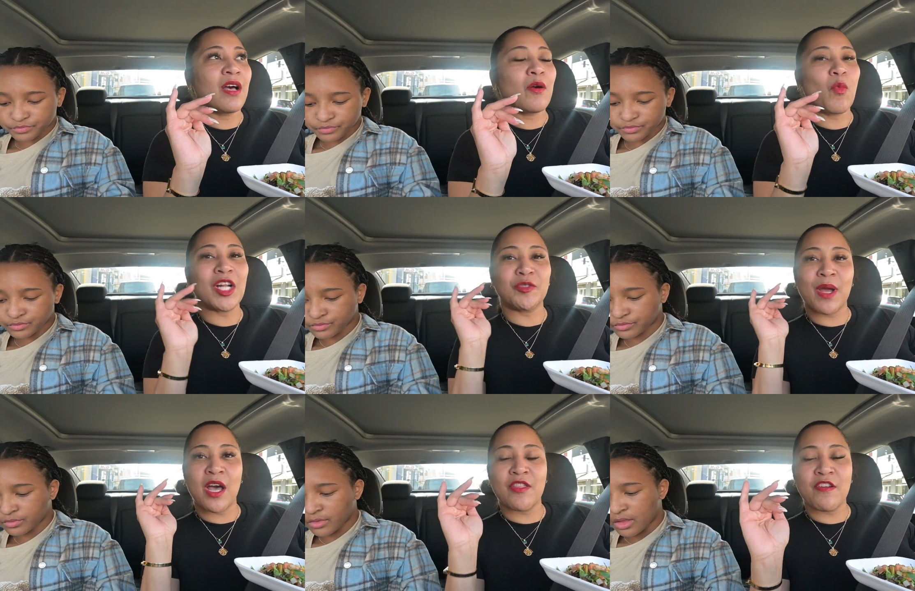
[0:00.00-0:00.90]
Speaker 1: um, watched my
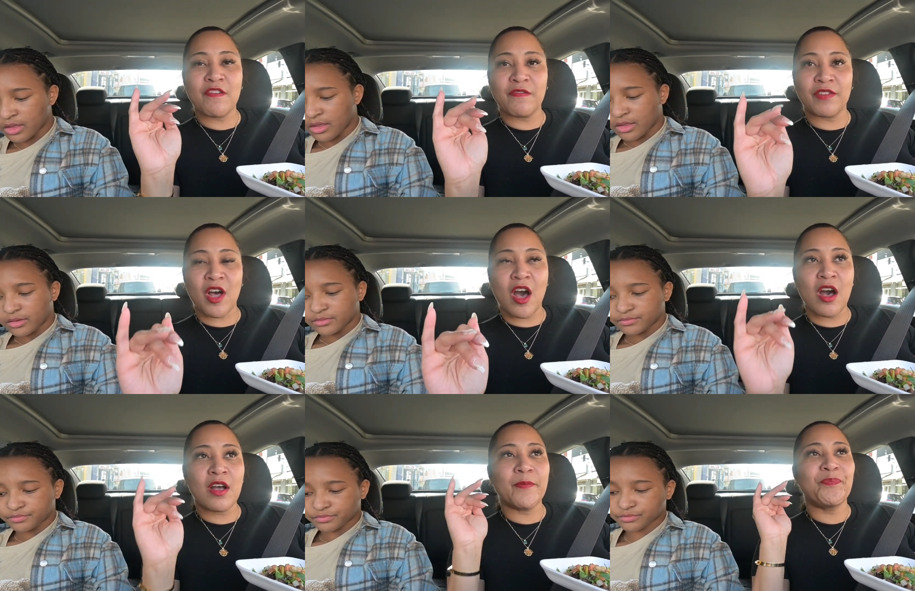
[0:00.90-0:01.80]
other vlog,
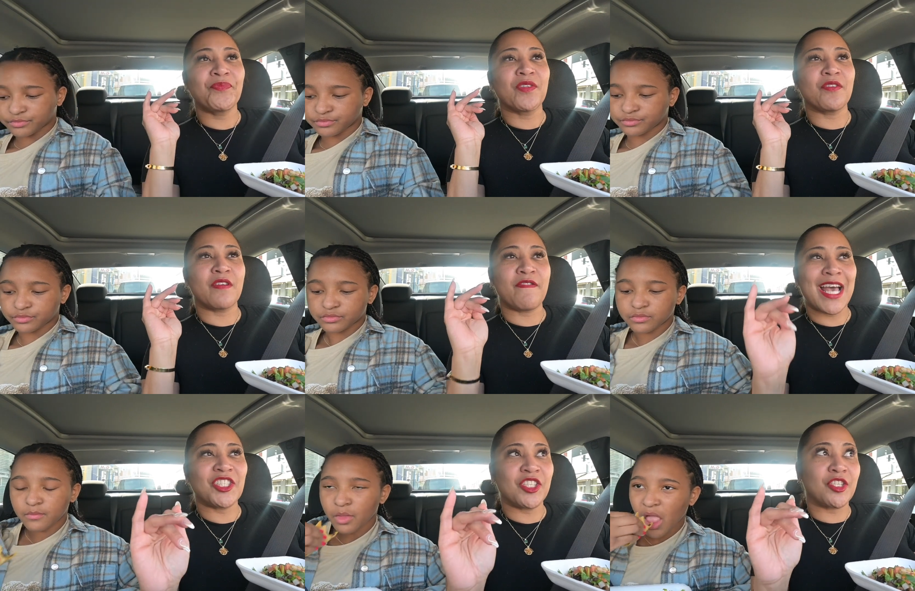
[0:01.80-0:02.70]
for the
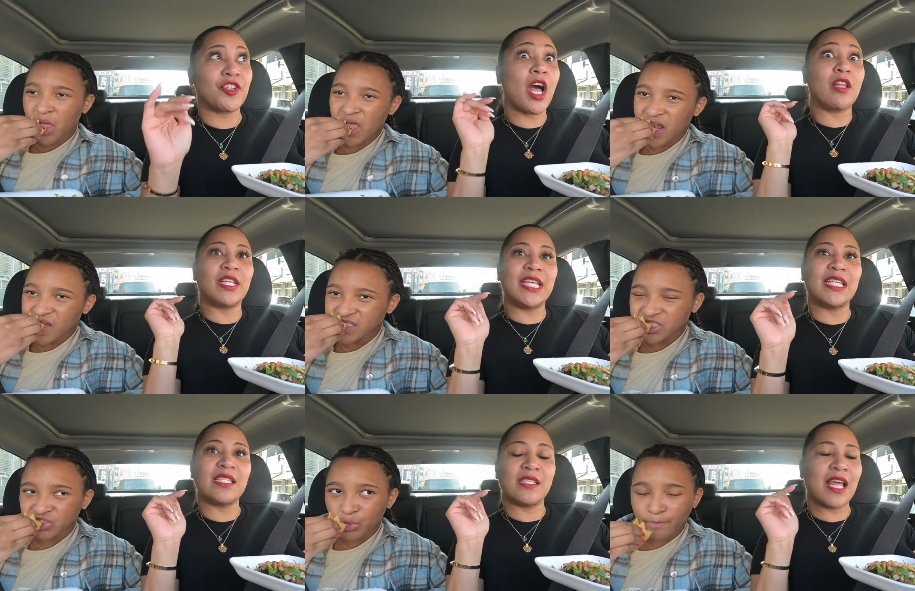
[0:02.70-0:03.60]
fashion district I'll link
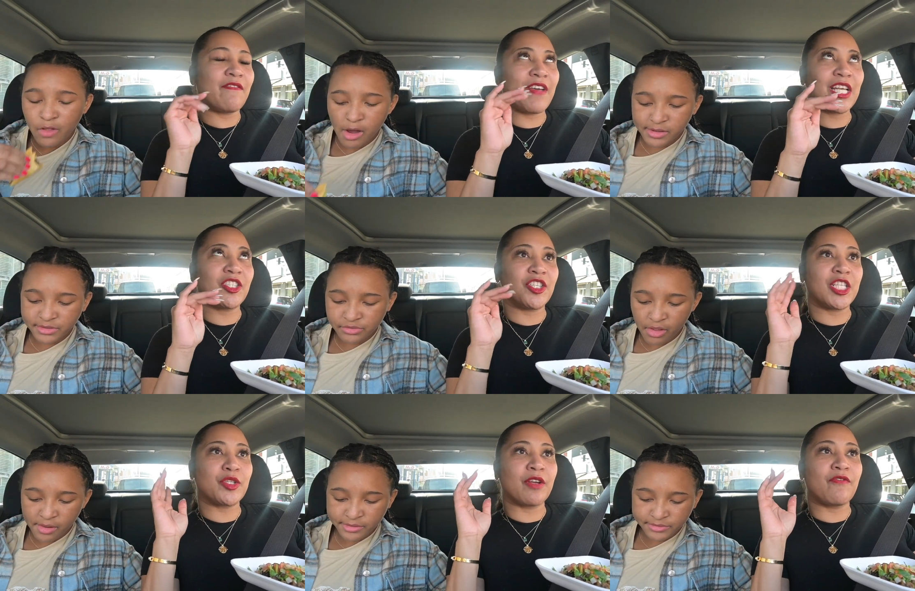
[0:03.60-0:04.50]
it's not fashion
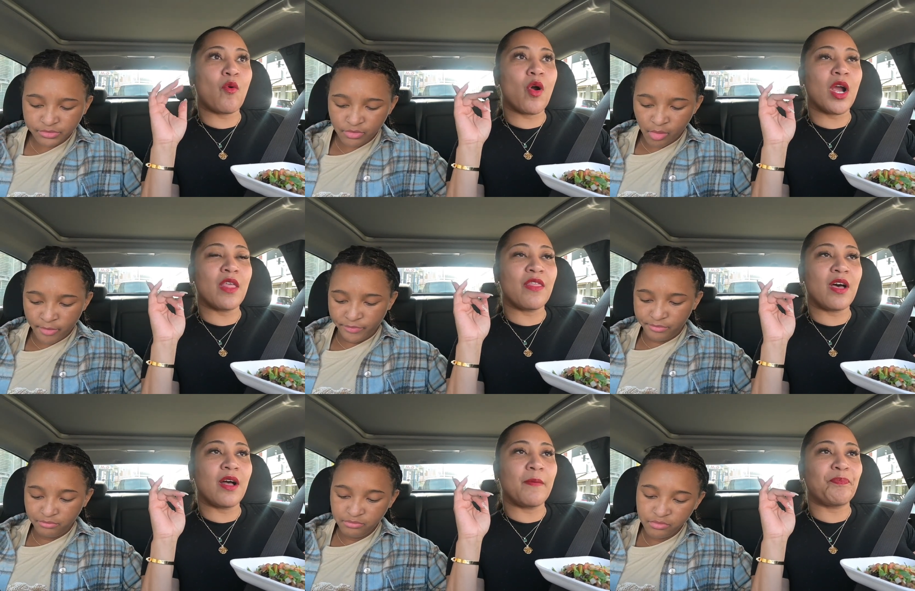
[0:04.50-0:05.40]
district for
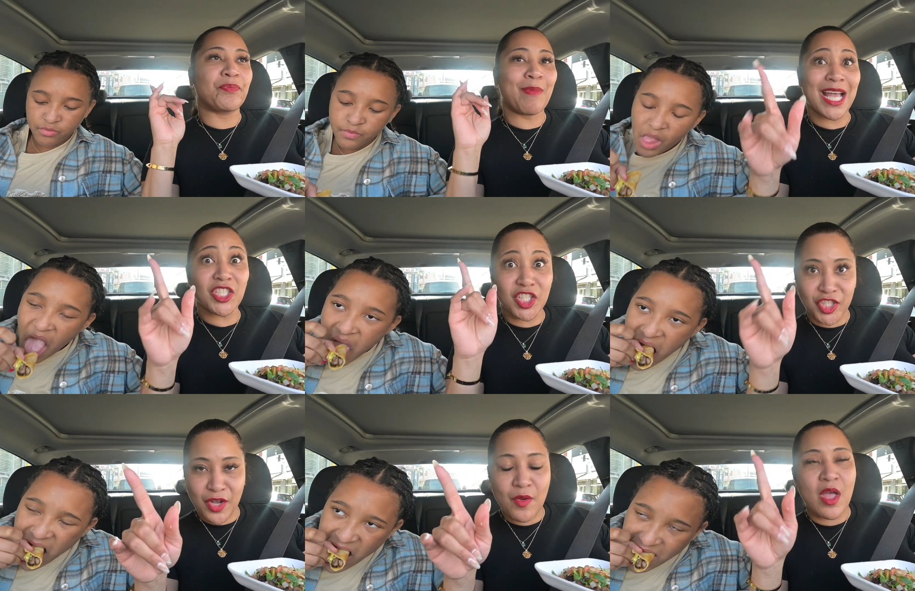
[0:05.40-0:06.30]
the magic
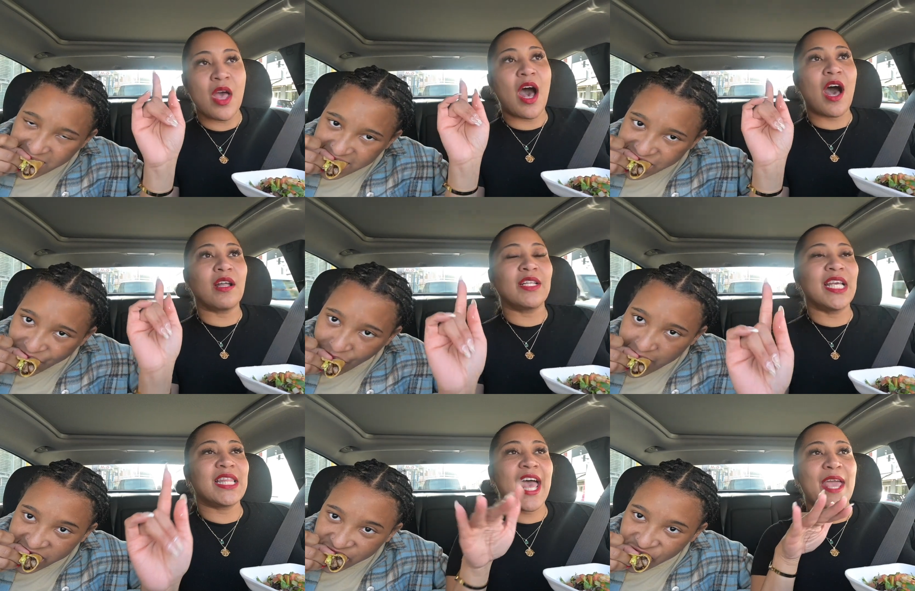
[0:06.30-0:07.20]
show I'll link
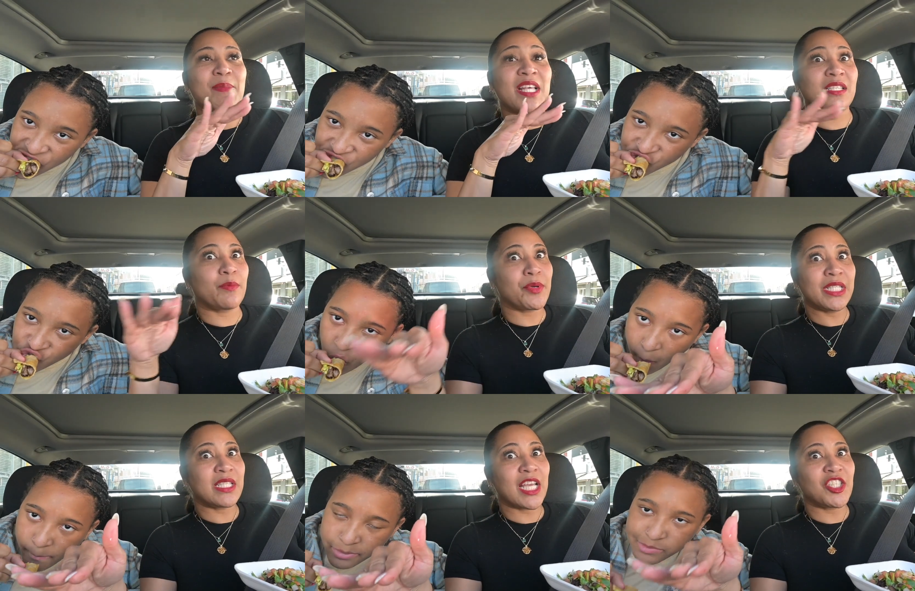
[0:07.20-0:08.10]
that because the
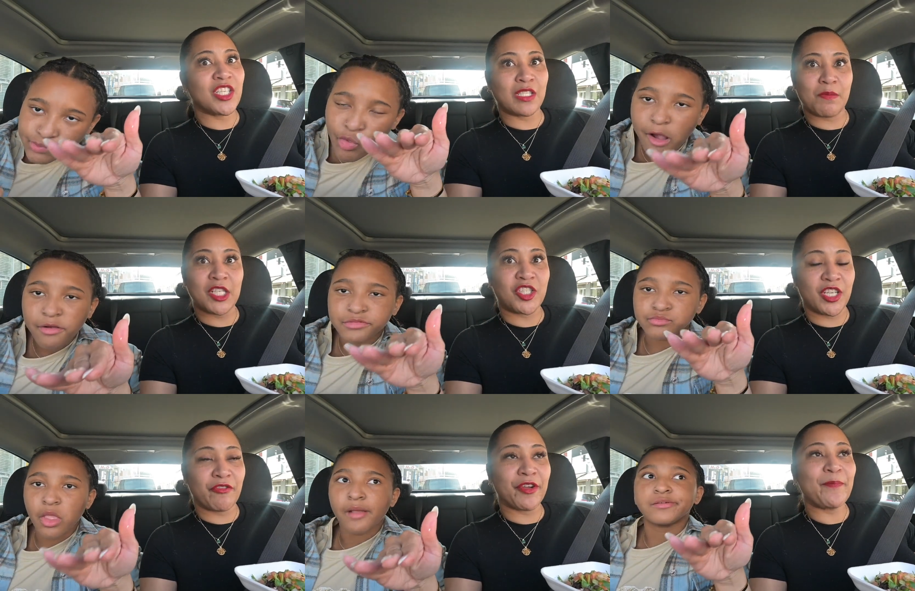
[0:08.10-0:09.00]
presentation is much
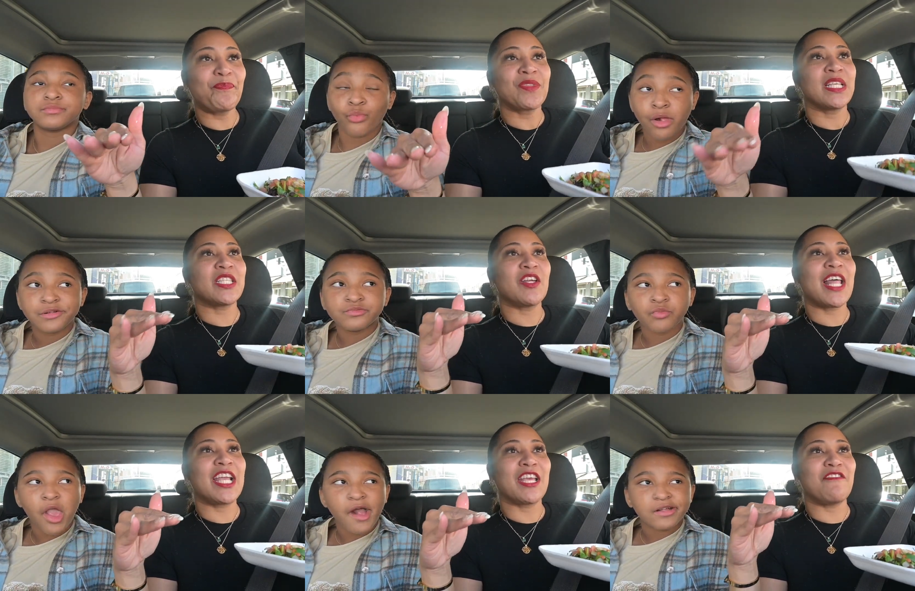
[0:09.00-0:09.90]
different so
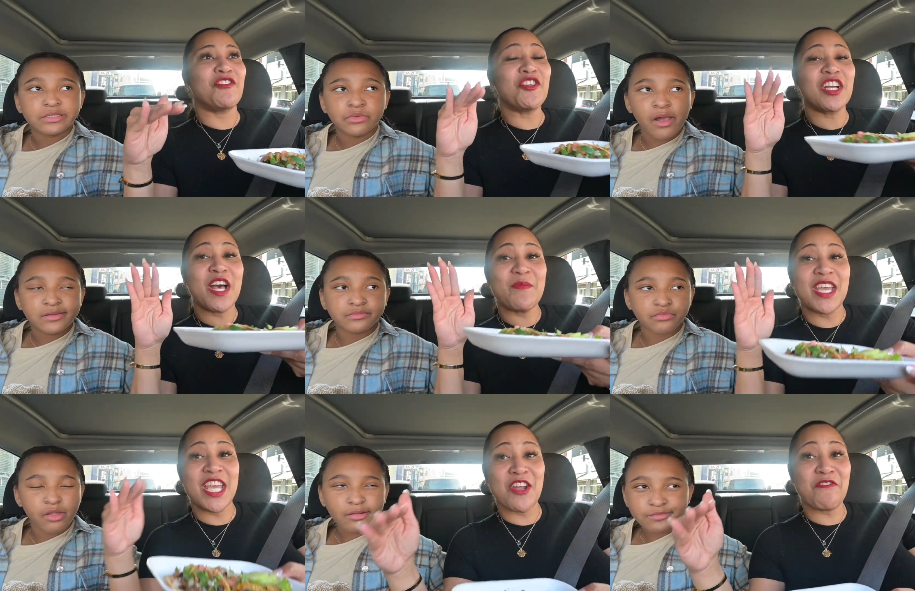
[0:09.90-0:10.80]
like if you're coming
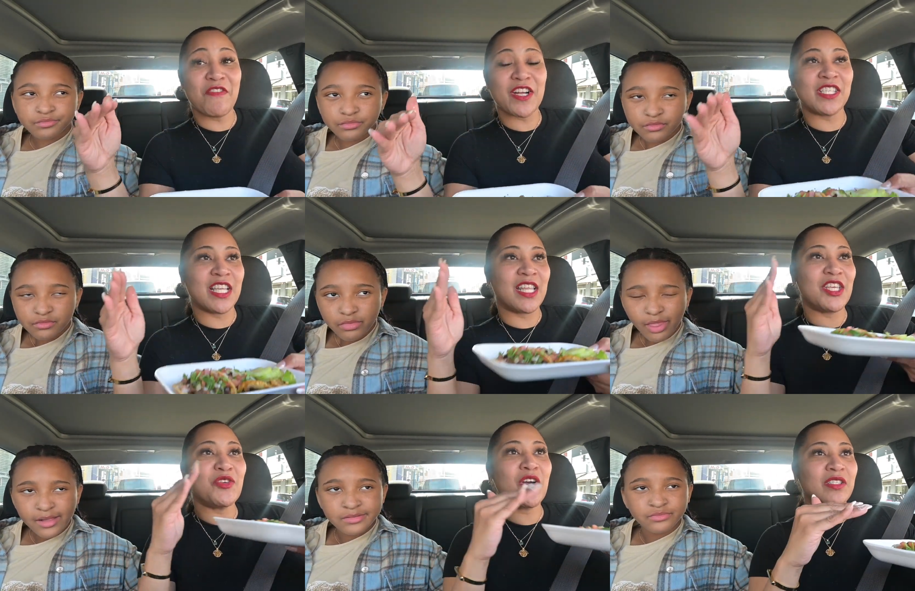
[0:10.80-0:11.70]
here first and then you
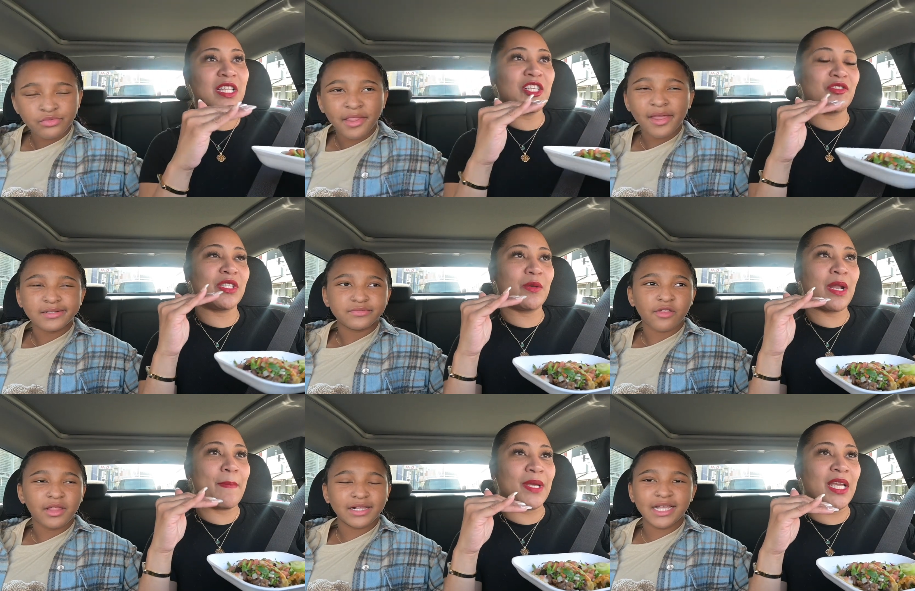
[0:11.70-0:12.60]
go to that you see what I
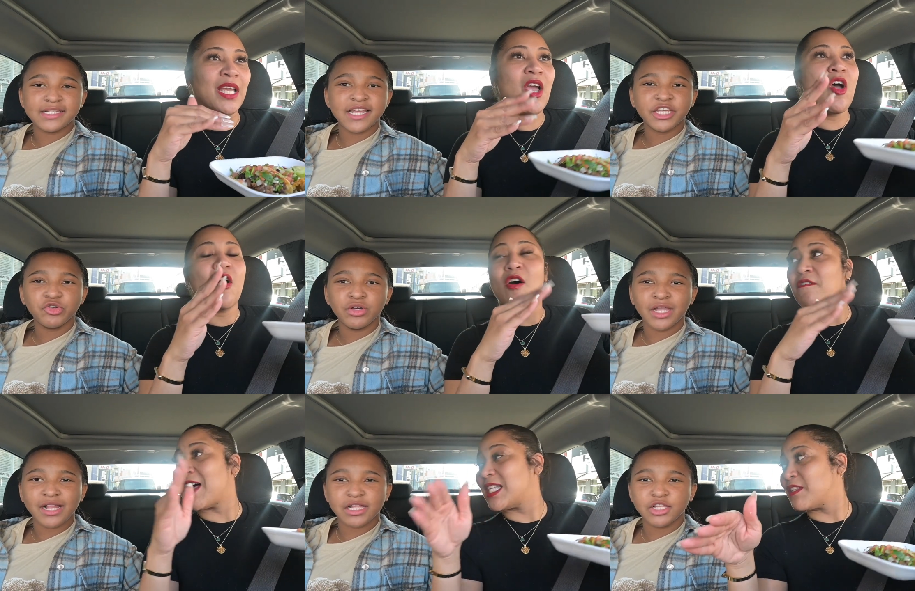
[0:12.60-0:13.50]
mean like they take you in or
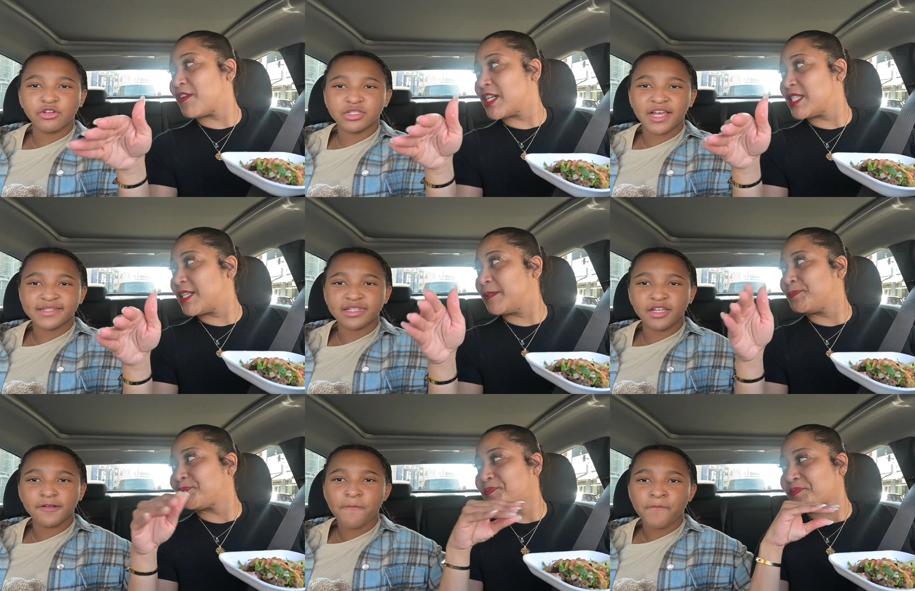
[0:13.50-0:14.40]
like a little versa.
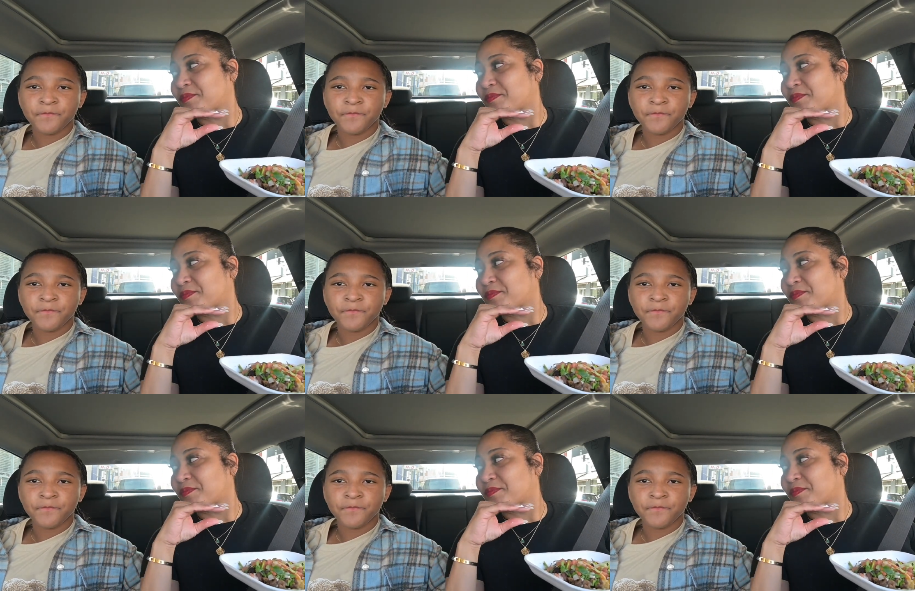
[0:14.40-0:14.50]
Tesla